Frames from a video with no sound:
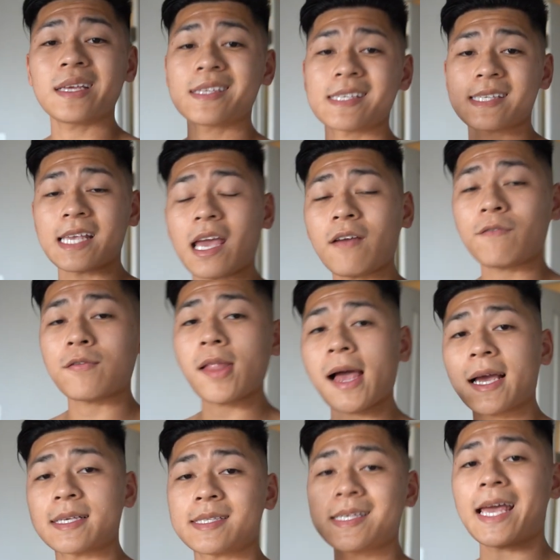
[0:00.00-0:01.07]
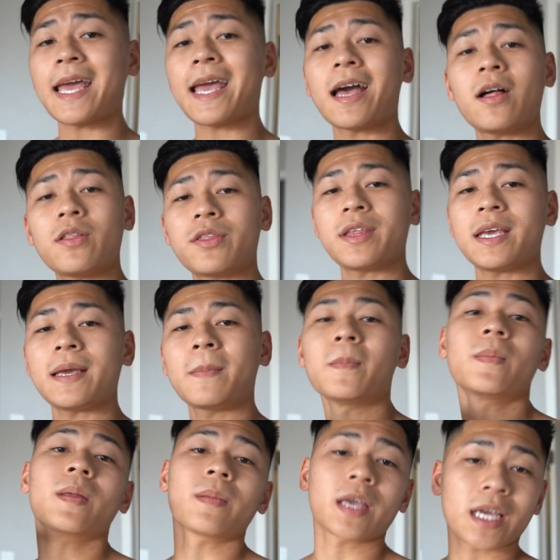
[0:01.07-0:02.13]
then, stay fly, stay healthy,
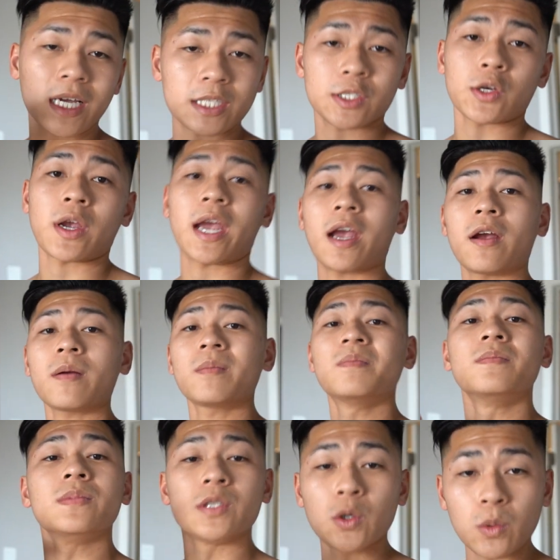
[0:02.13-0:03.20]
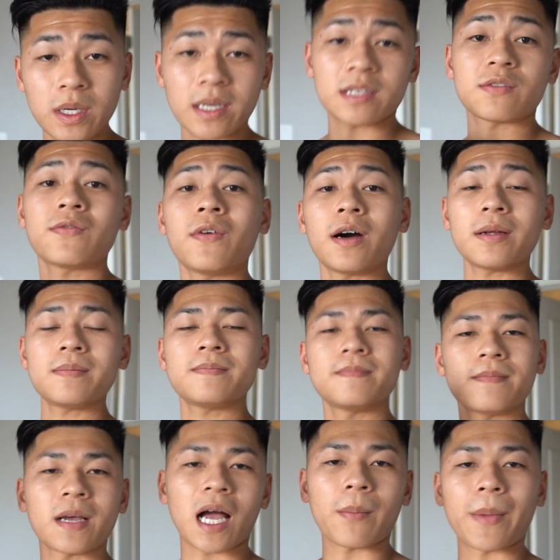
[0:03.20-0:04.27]
cut your hair, do it, it's
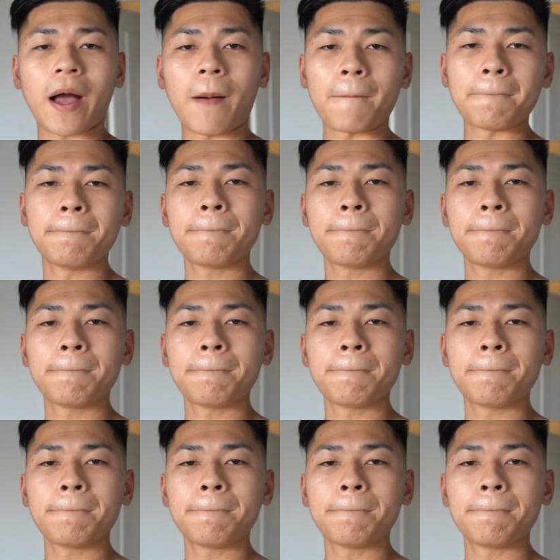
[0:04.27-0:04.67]
fun. I'm out.